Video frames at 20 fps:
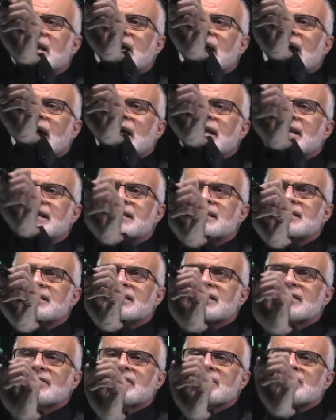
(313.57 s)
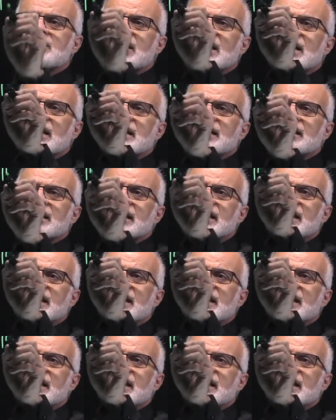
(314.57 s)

and it is given by